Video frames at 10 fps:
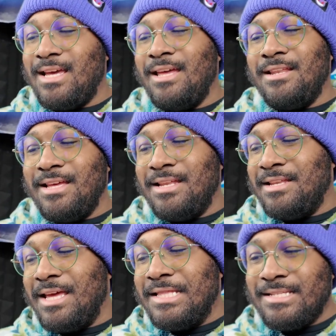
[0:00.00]

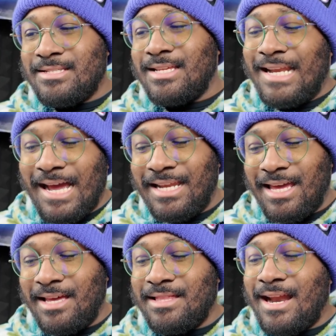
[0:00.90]
And this is a
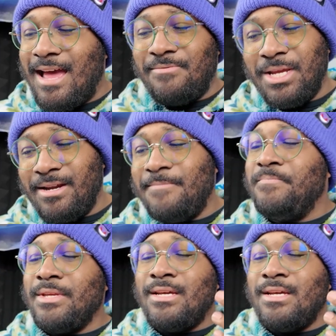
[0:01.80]
98 that I have here.